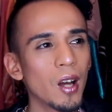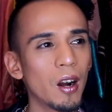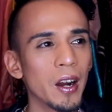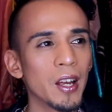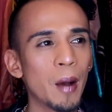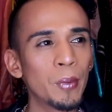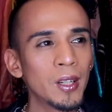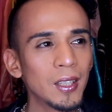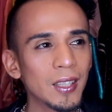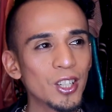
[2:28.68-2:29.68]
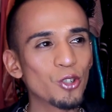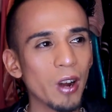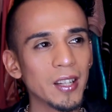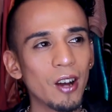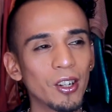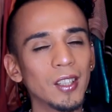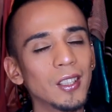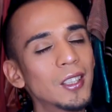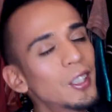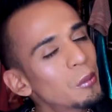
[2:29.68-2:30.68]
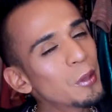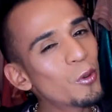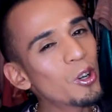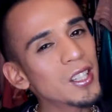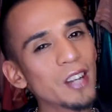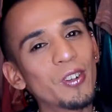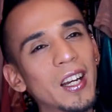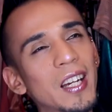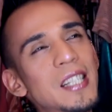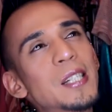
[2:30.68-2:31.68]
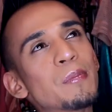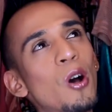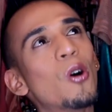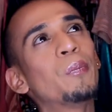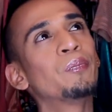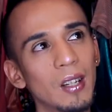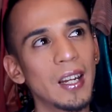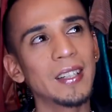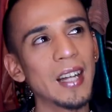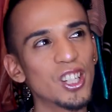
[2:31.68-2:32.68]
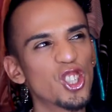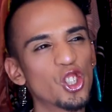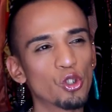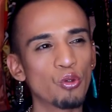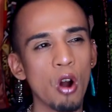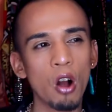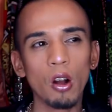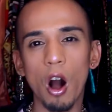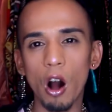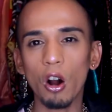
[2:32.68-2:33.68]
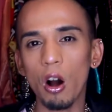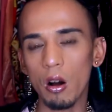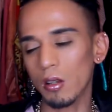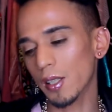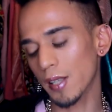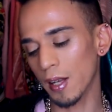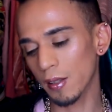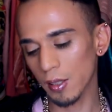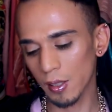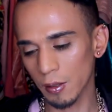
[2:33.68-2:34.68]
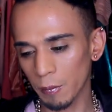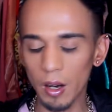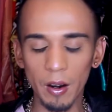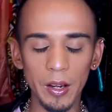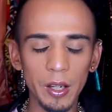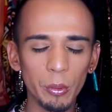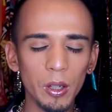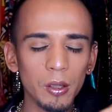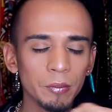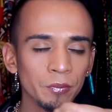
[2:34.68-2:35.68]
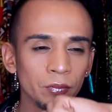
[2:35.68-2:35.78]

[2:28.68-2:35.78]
All right, I'm gonna let it dry down a little bit more because I feel like I smell like that strong alcohol scent. All right, here we go.